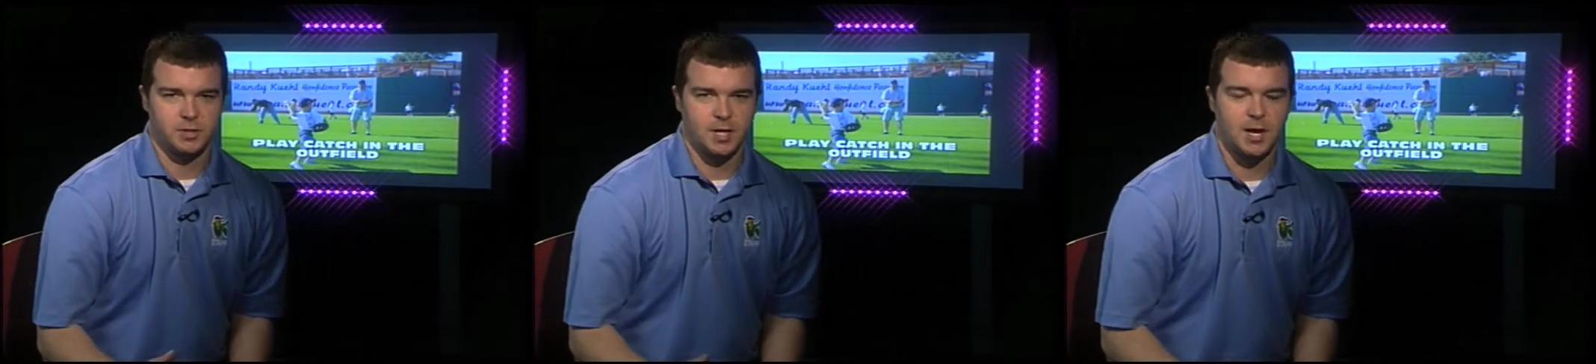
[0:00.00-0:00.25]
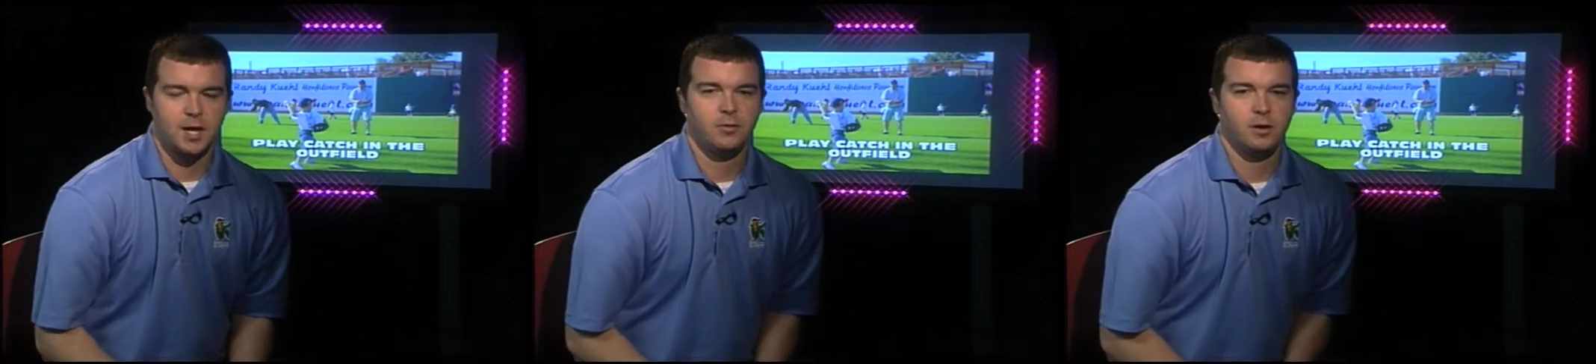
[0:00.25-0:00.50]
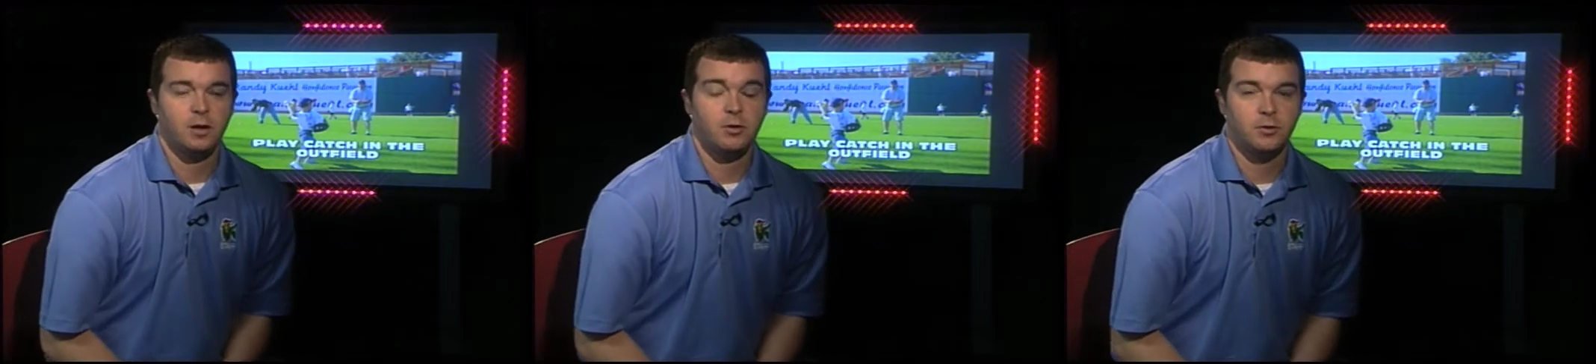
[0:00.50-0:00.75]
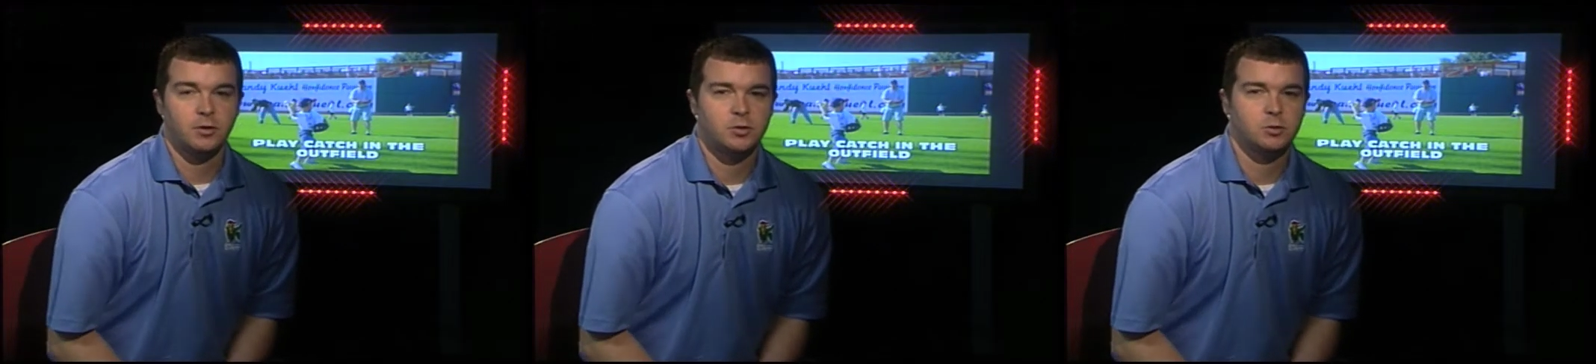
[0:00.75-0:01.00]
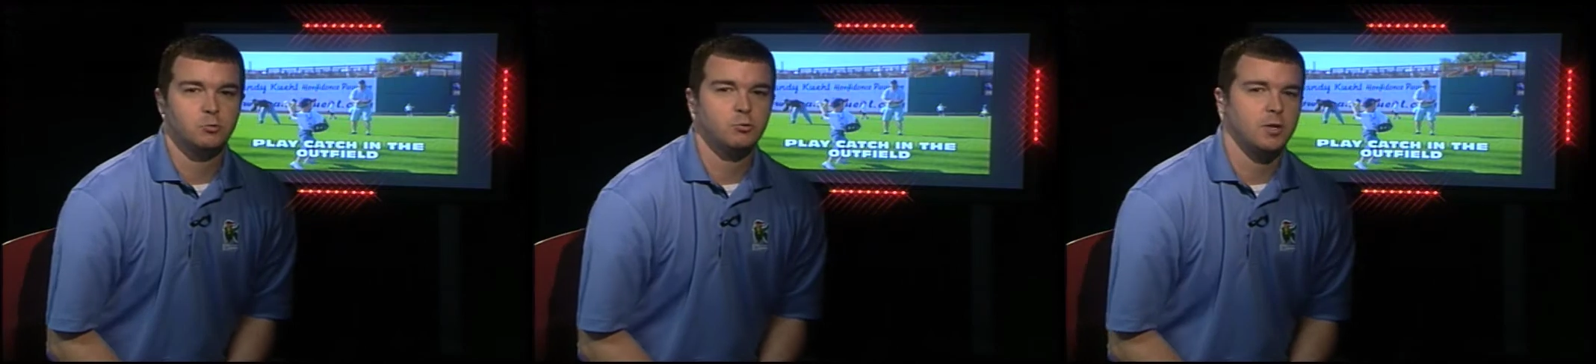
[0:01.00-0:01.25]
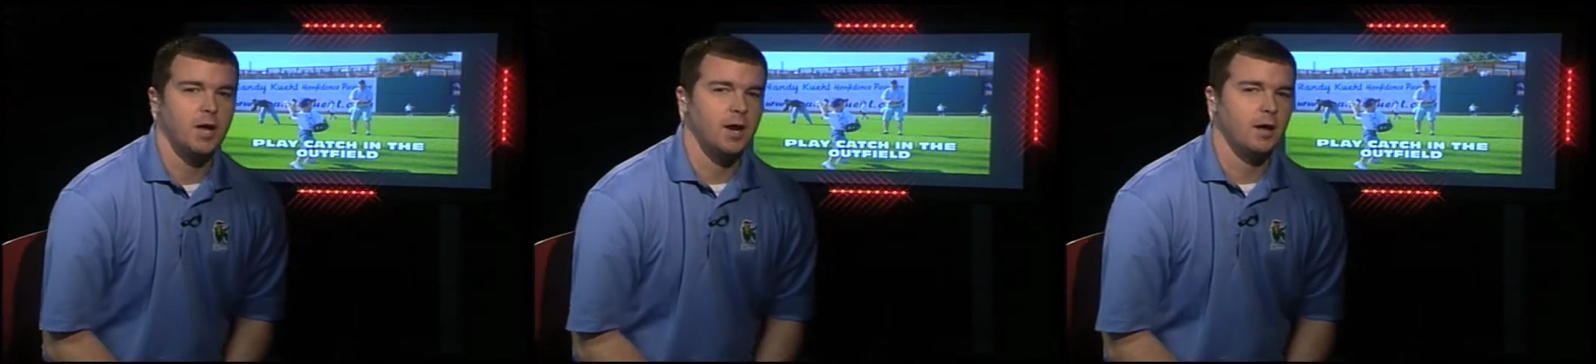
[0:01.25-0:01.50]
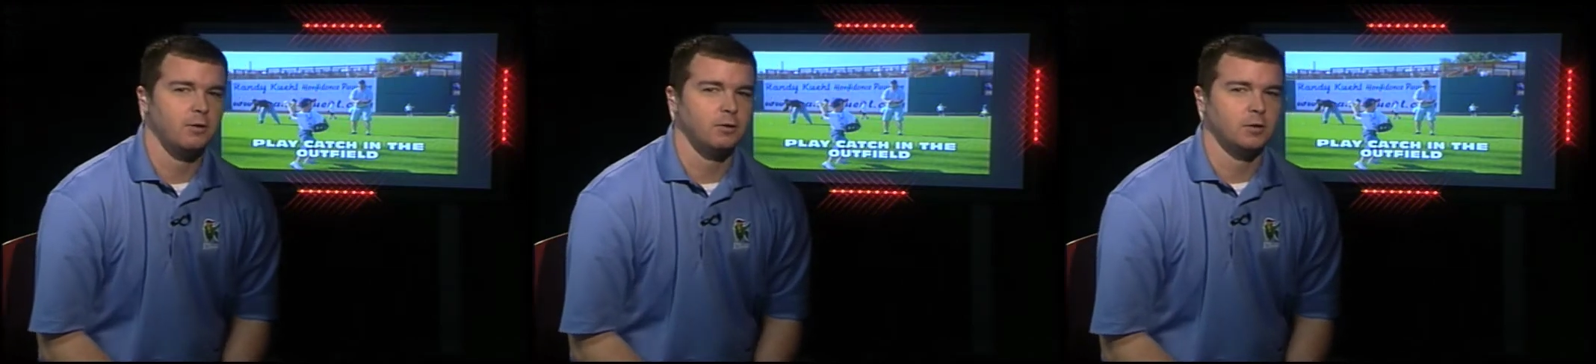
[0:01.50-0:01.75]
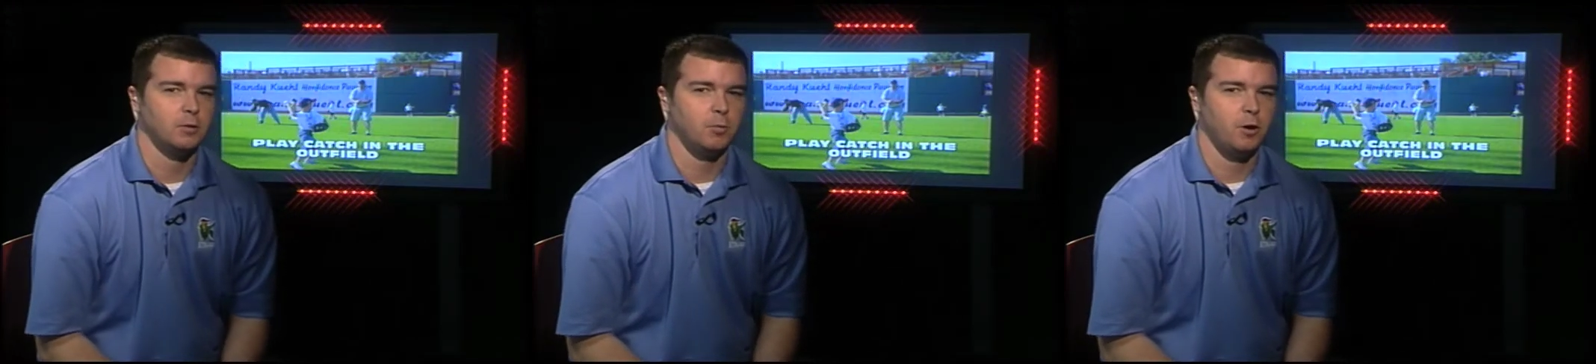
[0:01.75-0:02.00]
that had held their school night out here
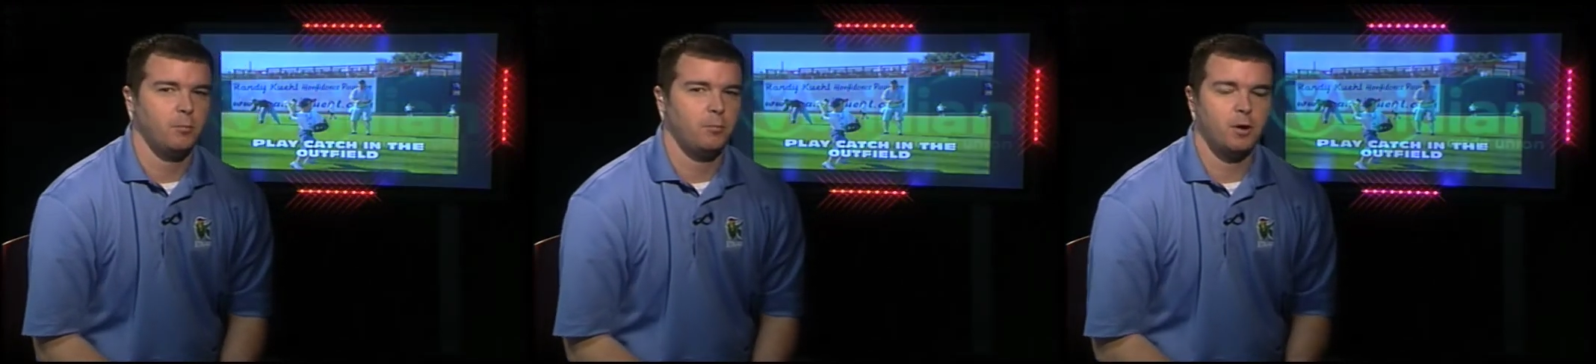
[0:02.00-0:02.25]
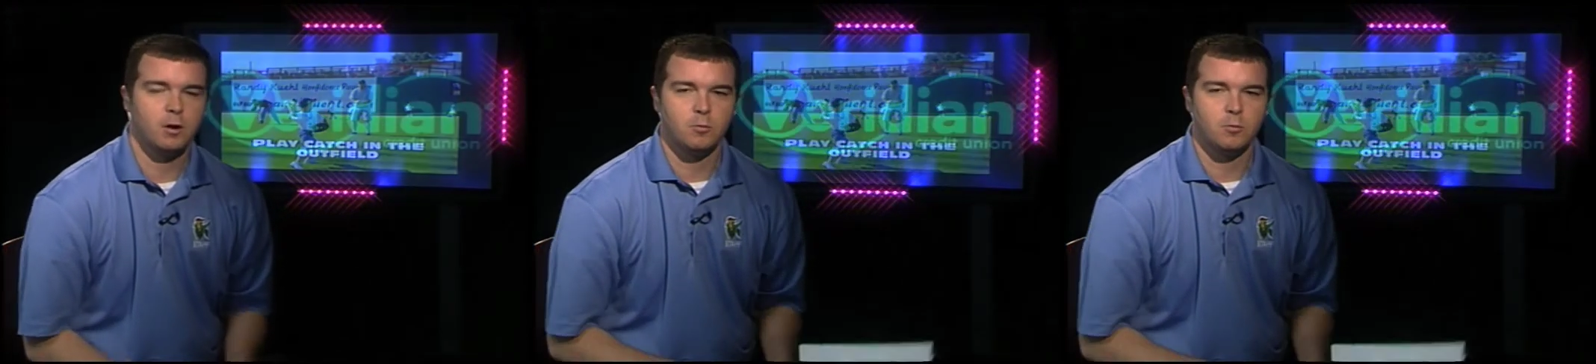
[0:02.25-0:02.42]
at the ballpark.